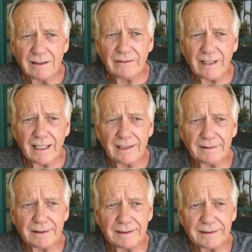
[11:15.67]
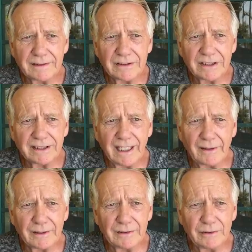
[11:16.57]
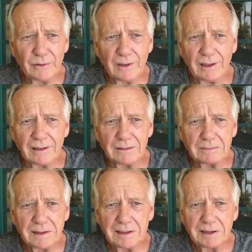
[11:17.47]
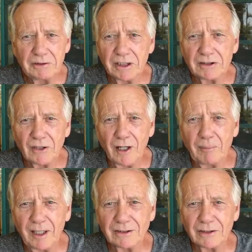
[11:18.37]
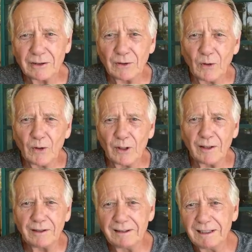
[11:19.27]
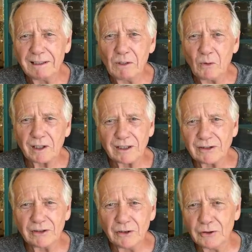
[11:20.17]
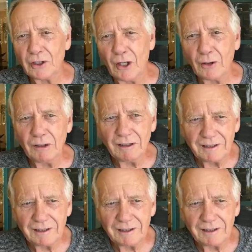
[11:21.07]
than sit down and do a jigsaw puzzle or work a Sudoku